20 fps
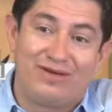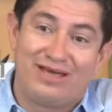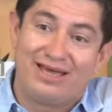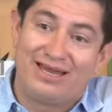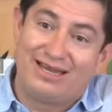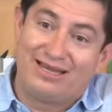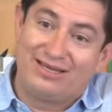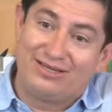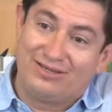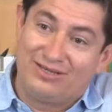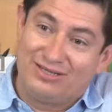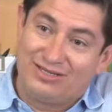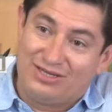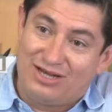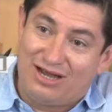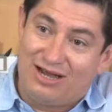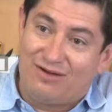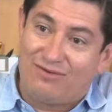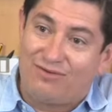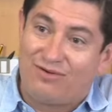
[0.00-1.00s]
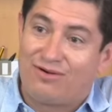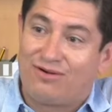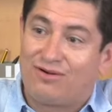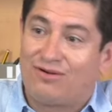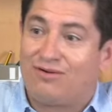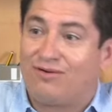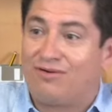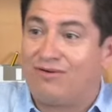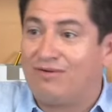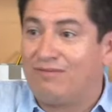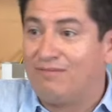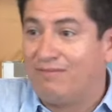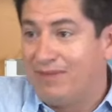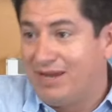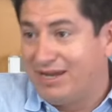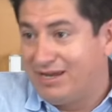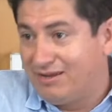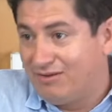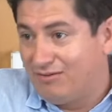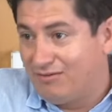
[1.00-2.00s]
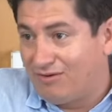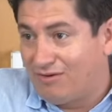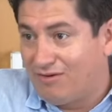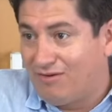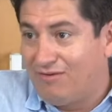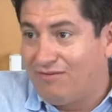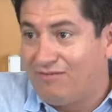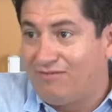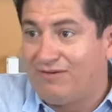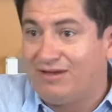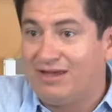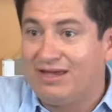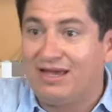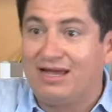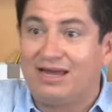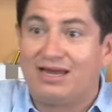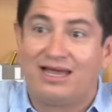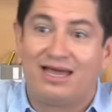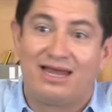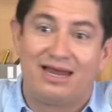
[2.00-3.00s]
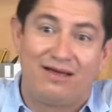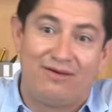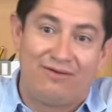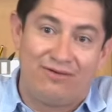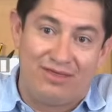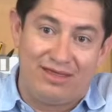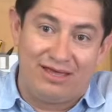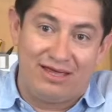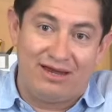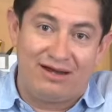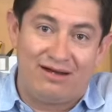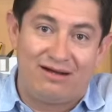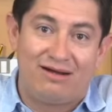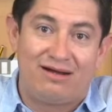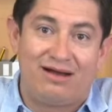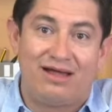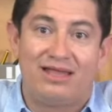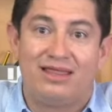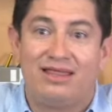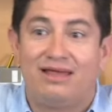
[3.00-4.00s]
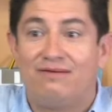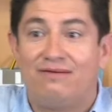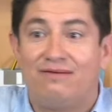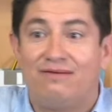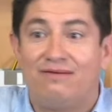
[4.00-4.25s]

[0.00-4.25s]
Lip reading: getting into the shower or making your coffee and getting out there, and then